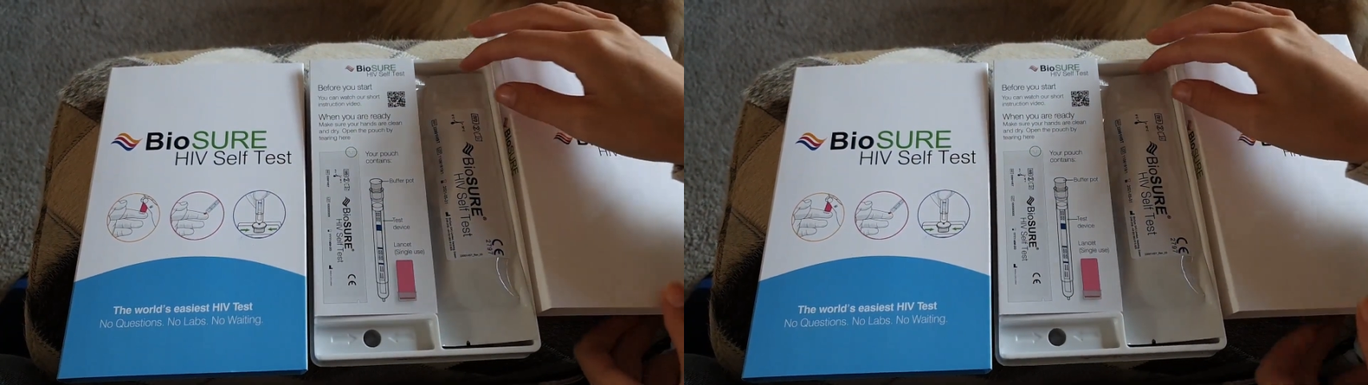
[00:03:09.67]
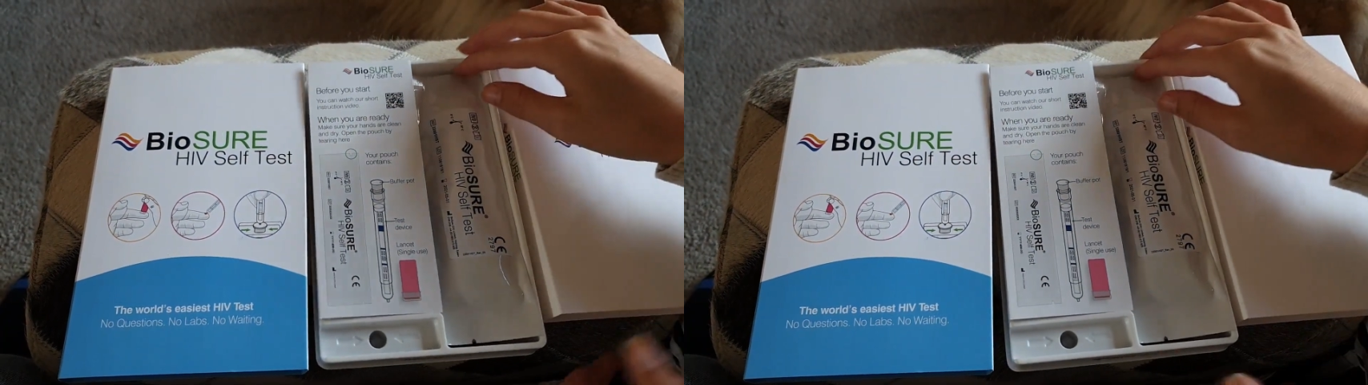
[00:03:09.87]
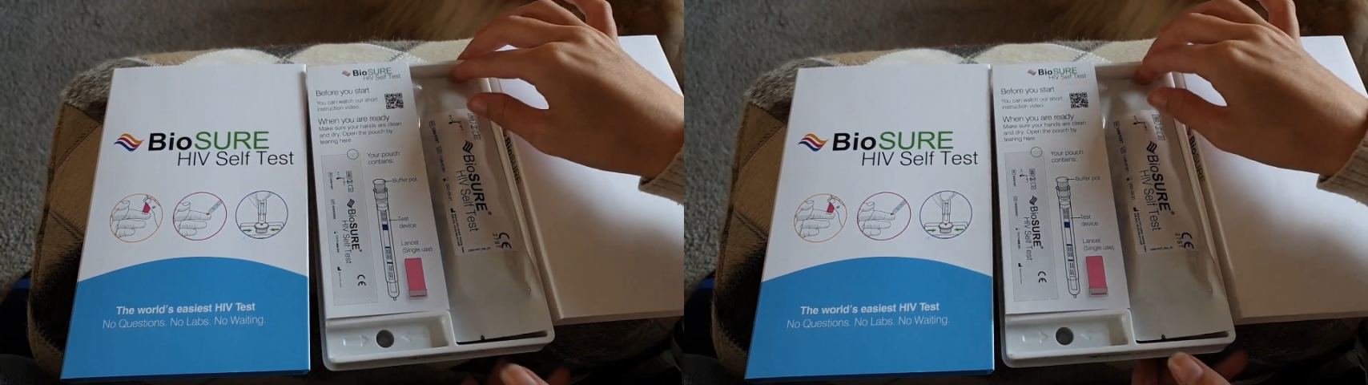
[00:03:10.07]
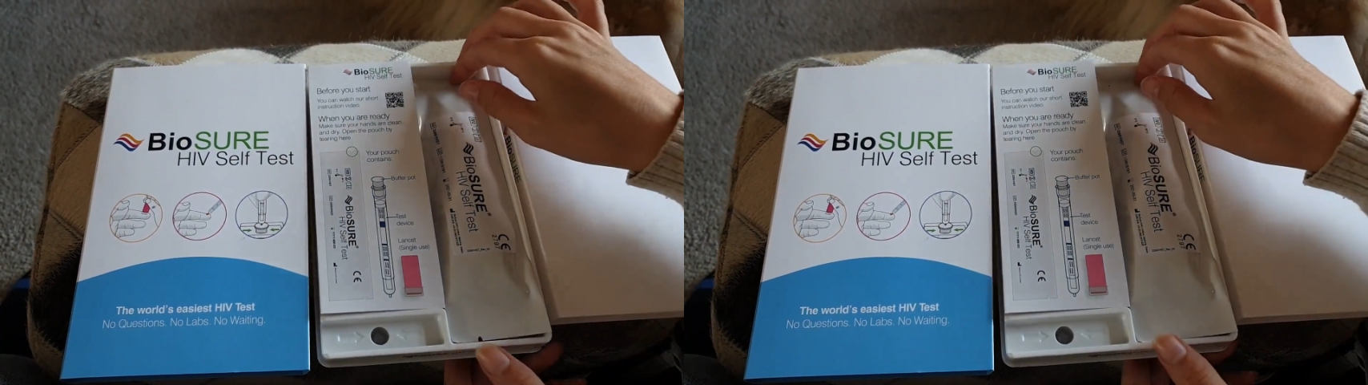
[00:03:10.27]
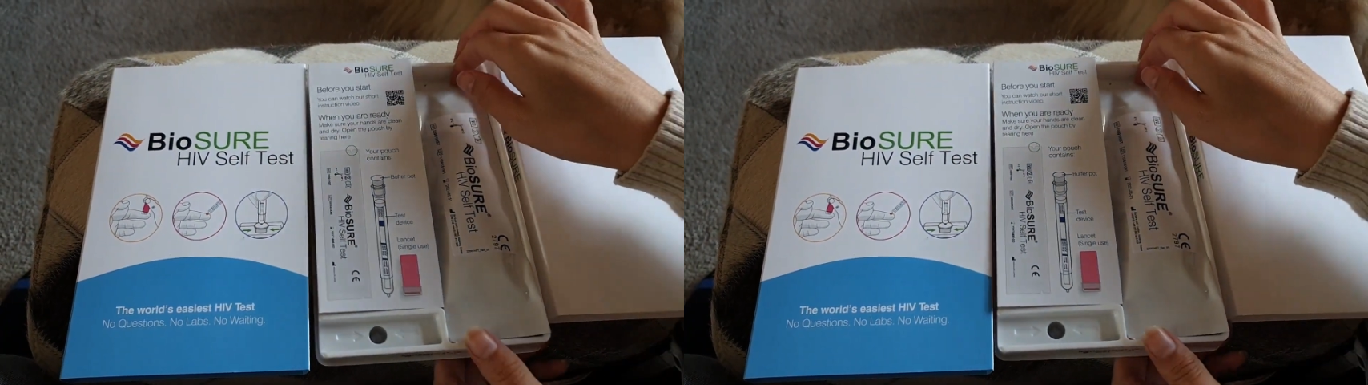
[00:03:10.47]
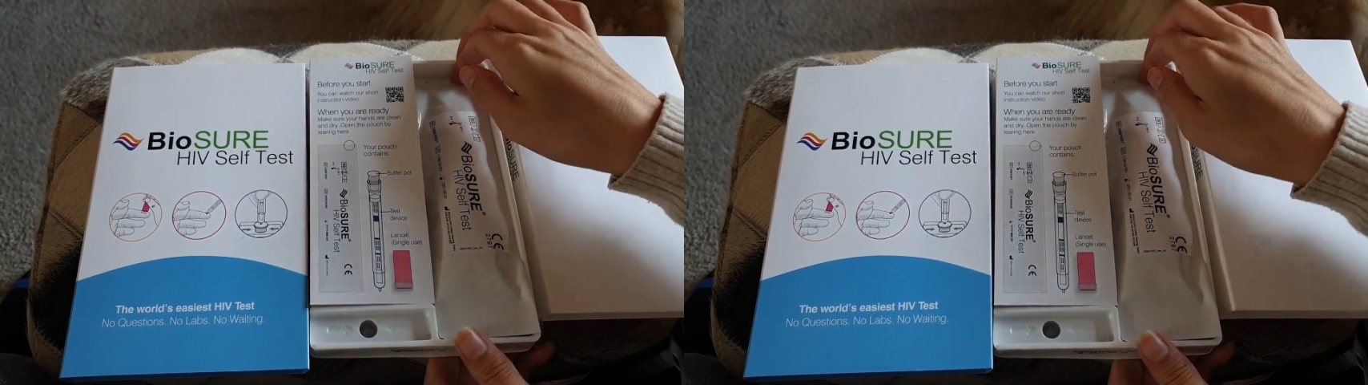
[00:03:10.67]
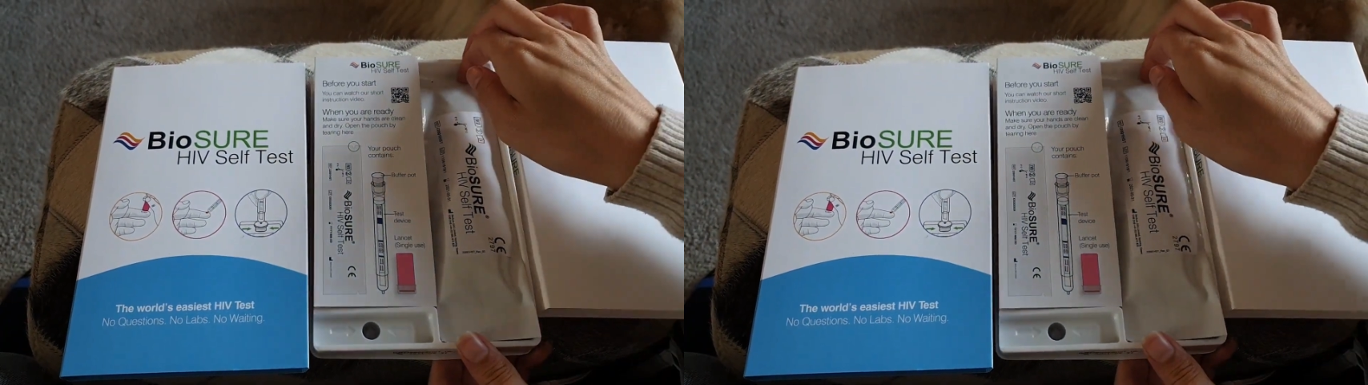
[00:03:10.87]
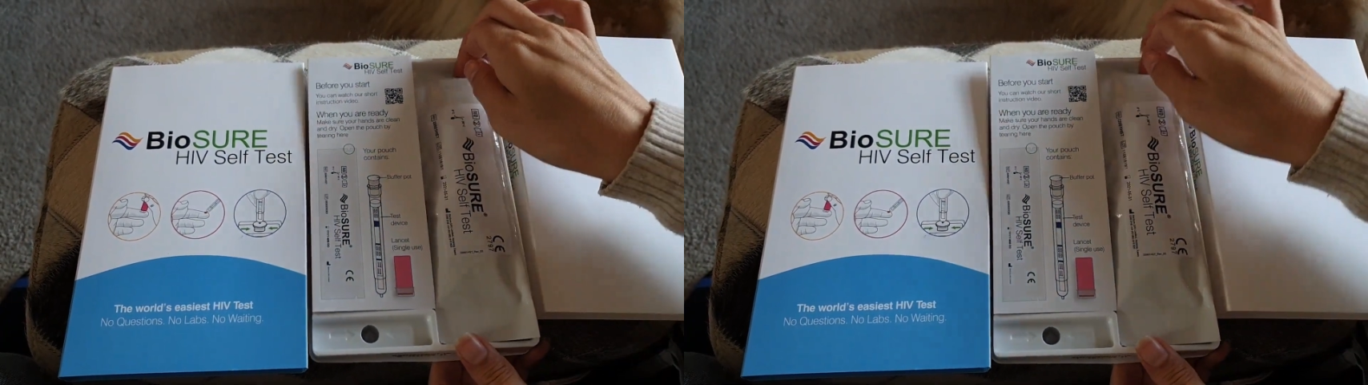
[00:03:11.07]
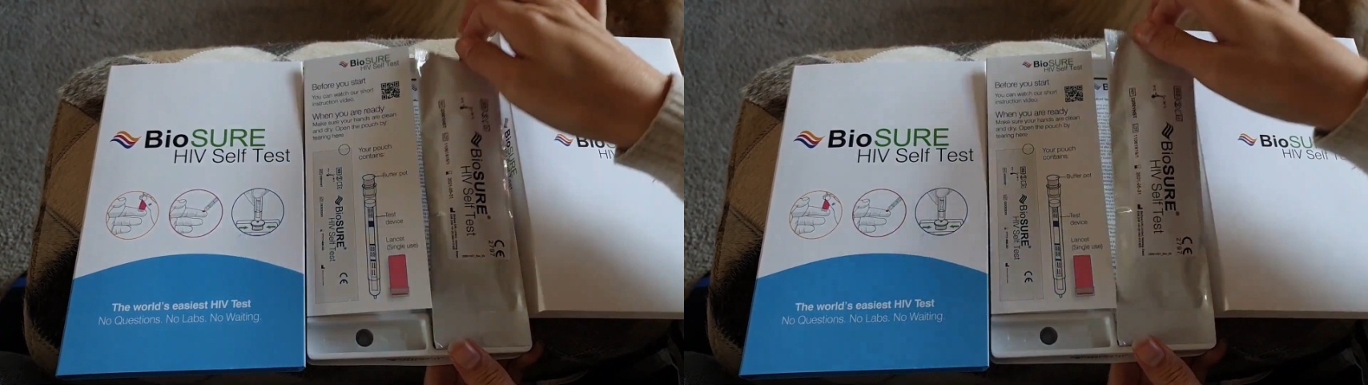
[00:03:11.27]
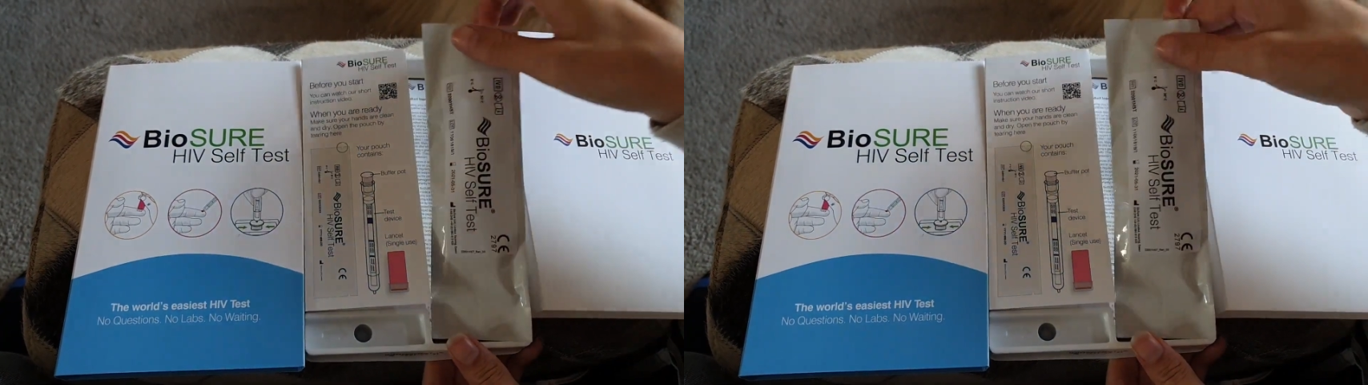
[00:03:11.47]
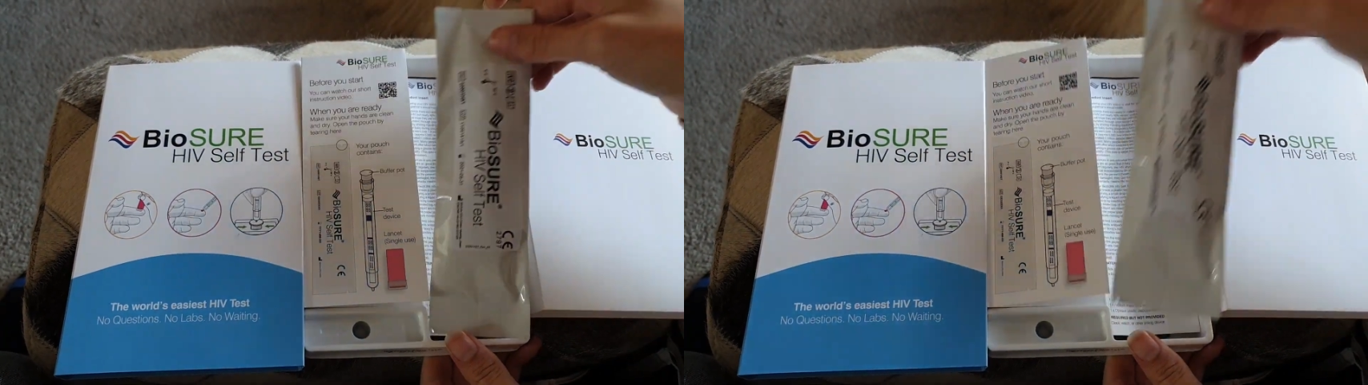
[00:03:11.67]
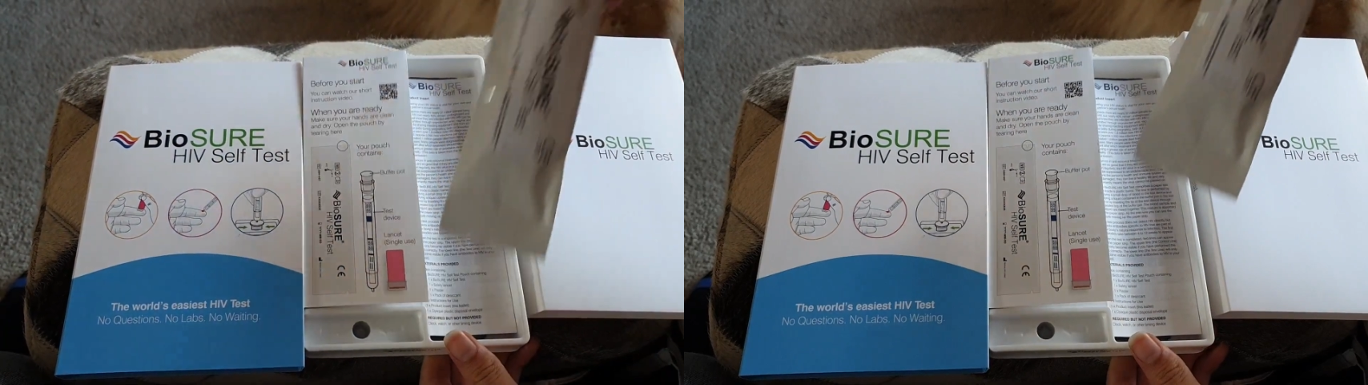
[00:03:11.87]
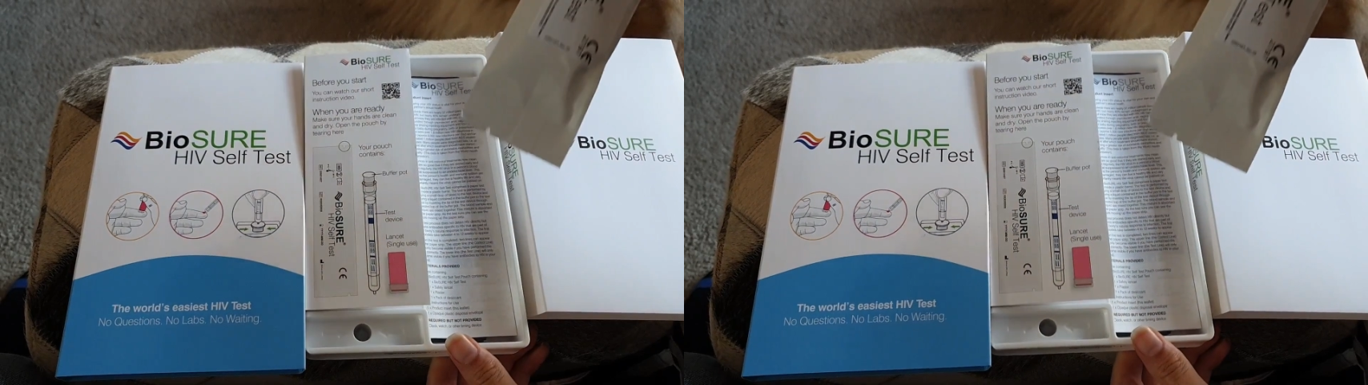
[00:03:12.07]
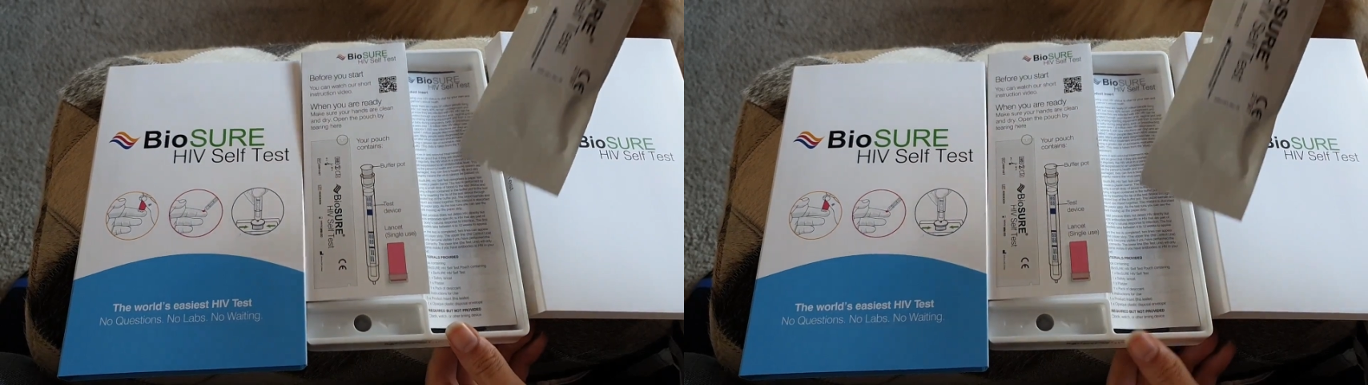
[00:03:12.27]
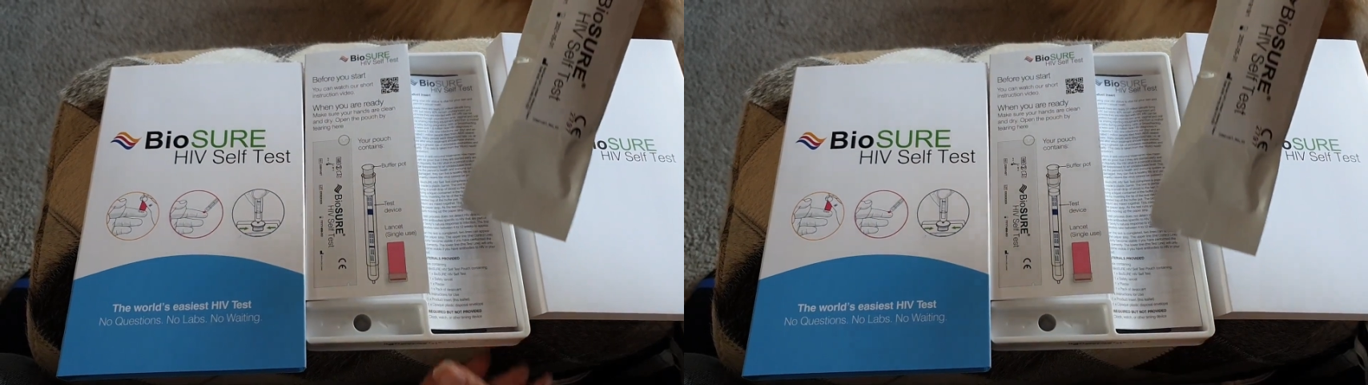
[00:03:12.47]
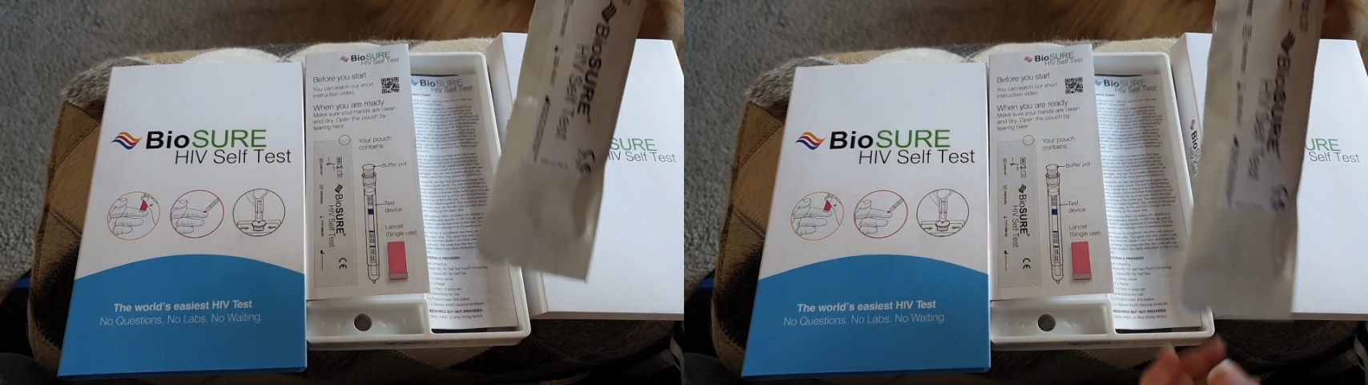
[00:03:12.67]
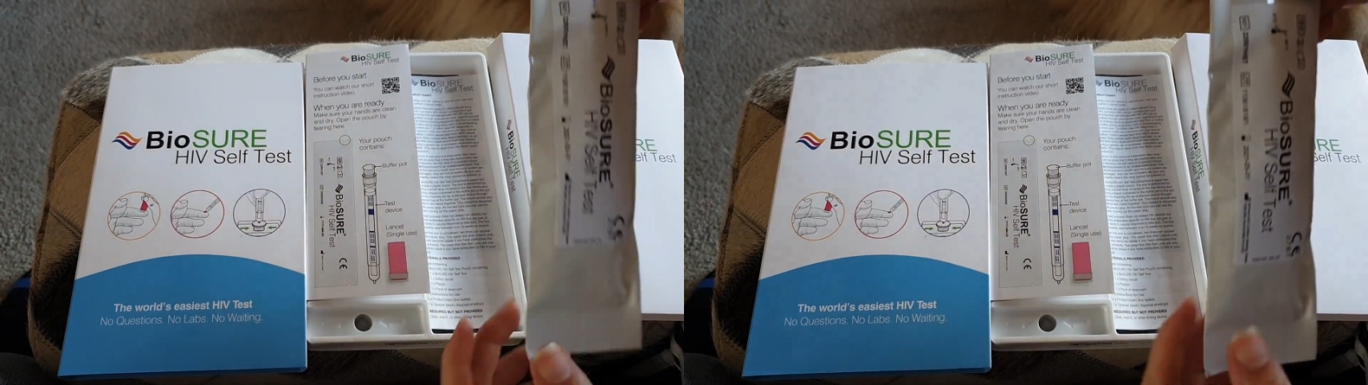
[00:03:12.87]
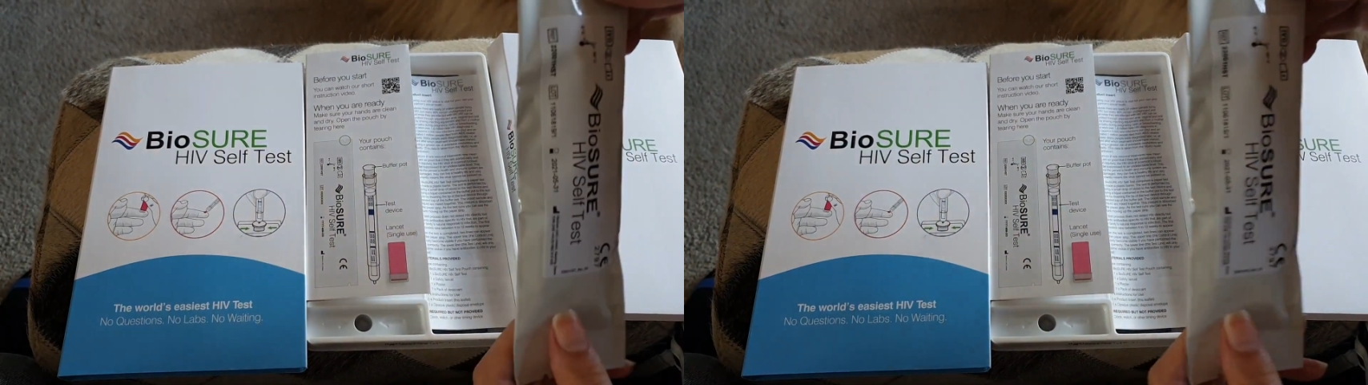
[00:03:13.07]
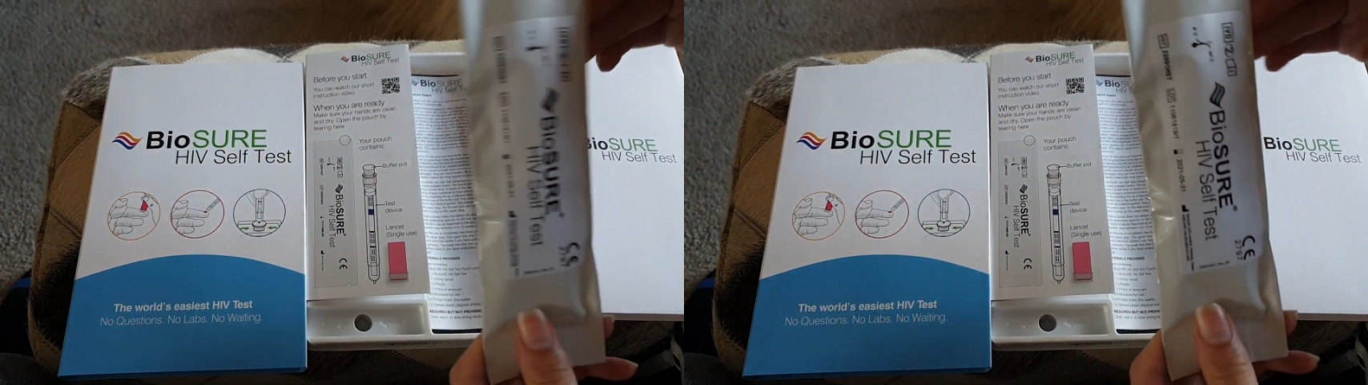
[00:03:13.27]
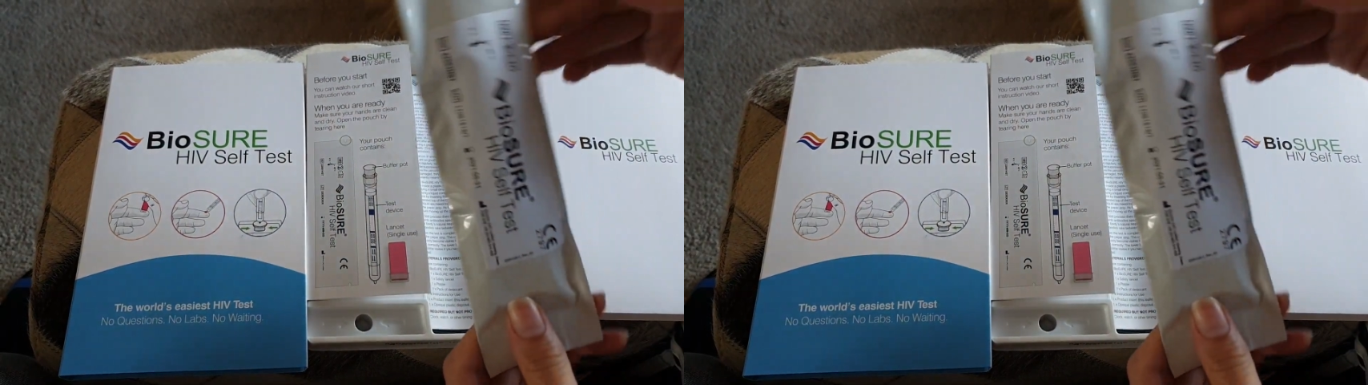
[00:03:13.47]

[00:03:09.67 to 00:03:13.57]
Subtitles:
(no speaker visible)